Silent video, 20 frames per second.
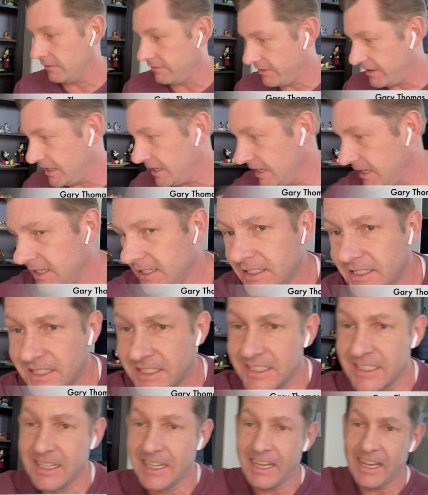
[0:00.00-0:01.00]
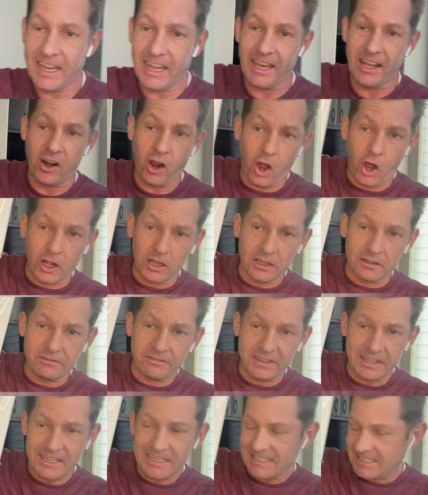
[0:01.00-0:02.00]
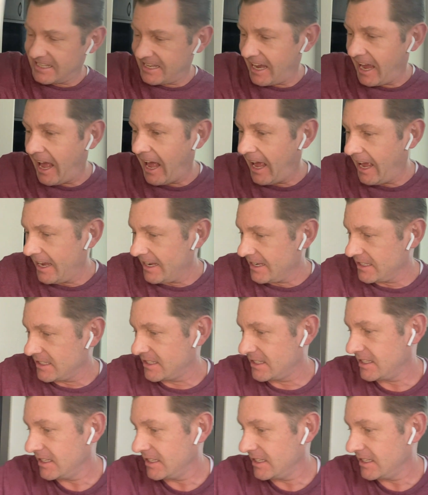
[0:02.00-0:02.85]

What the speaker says: these and all of these guys.